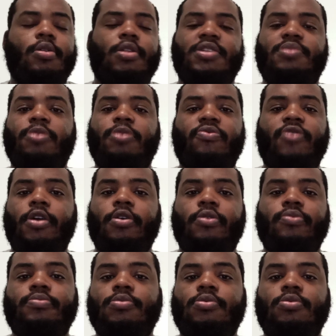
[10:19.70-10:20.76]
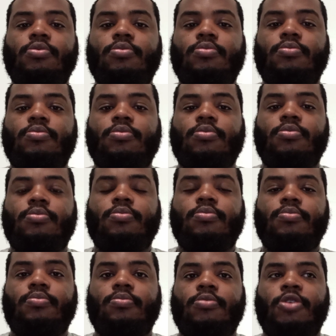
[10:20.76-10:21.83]
Let's be real.
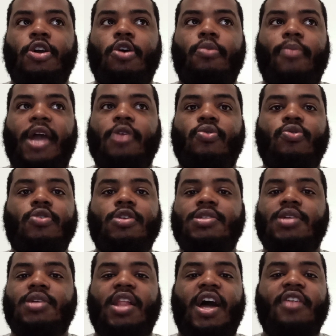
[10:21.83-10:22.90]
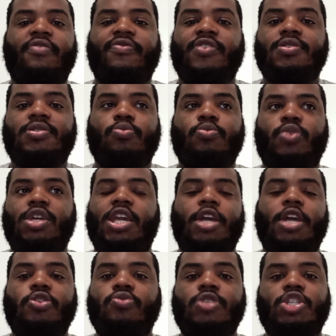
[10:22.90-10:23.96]
You know, minorities, a lot of us, we
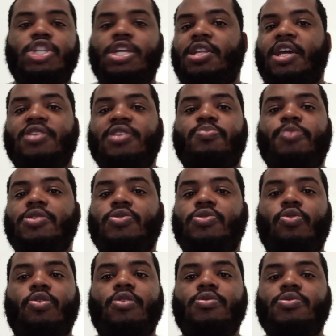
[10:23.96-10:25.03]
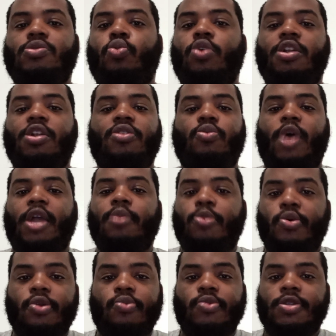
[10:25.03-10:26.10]
can't do the shit that Spencer or another white
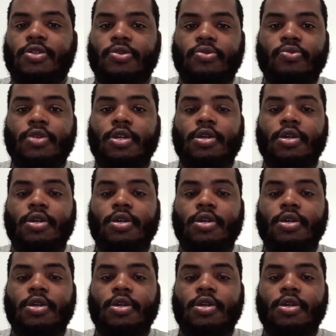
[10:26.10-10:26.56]
boy would do.